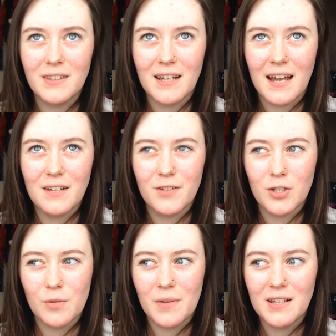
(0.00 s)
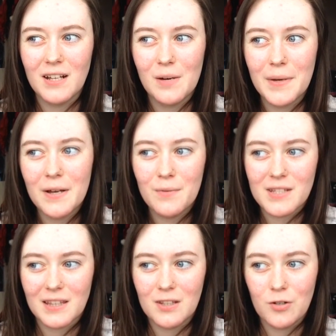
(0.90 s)
But the only thing that kind of annoyed me a
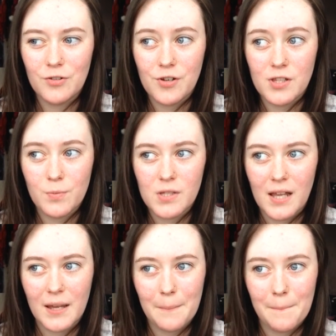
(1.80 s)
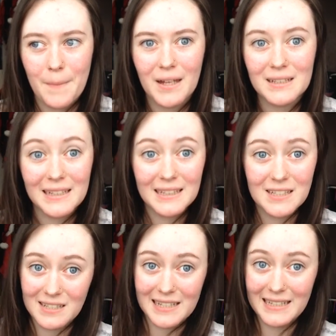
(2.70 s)
little bit was that the audience was like
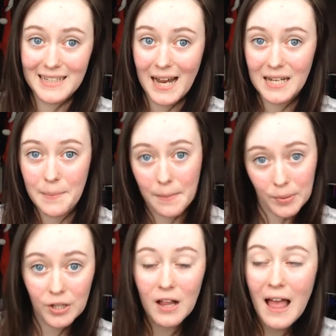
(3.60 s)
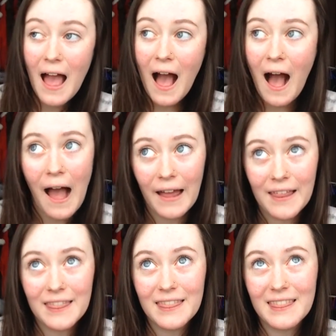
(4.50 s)
mainly little teeny tiny people,
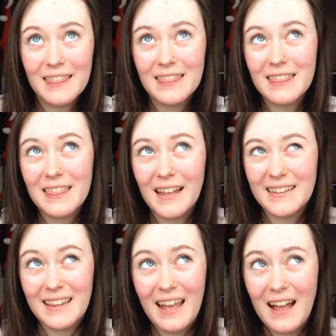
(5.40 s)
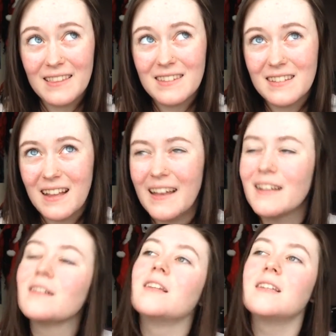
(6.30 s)
and like they
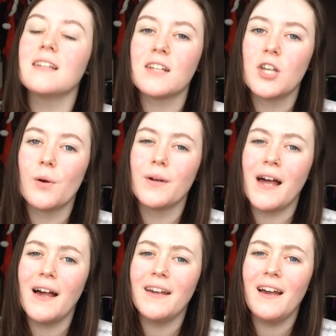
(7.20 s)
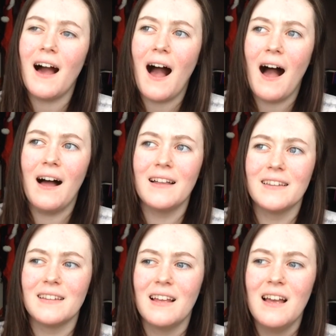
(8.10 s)
answered, like they did a Q&A,
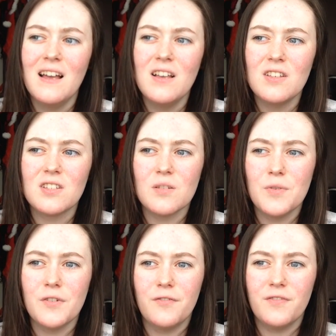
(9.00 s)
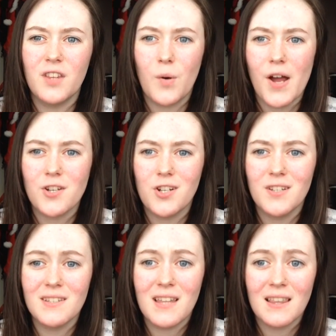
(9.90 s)
and some of the
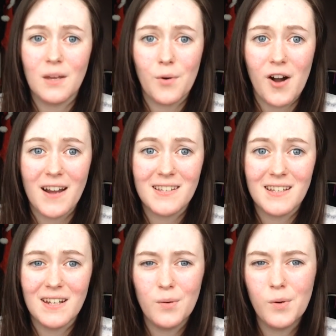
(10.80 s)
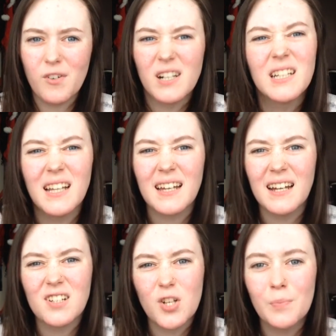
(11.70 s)
questions that they were asking her were
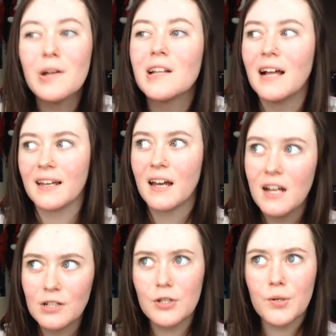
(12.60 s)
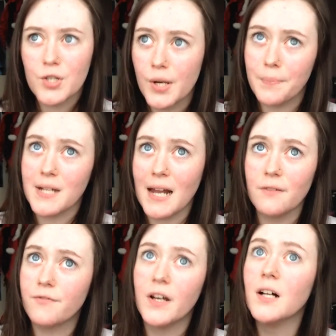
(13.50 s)
really like kind of stupid, like, do you
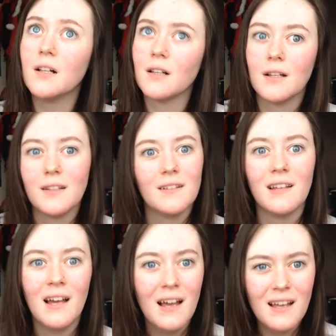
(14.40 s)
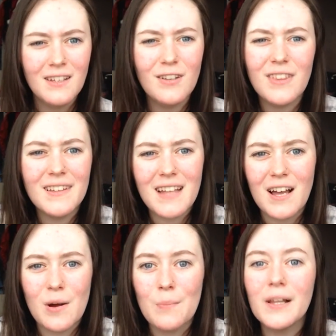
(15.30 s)
ship Dan and Phil? And you
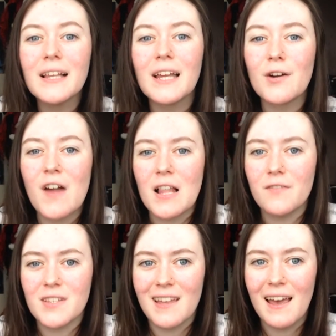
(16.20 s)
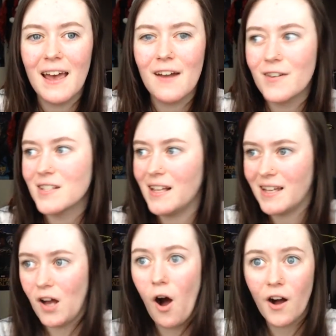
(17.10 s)
know, things that are completely irrelevant to
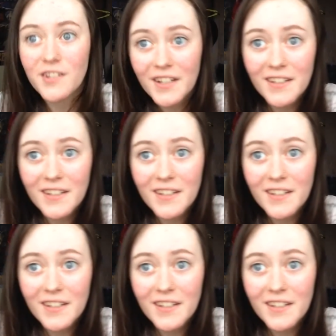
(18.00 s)
her as, like, an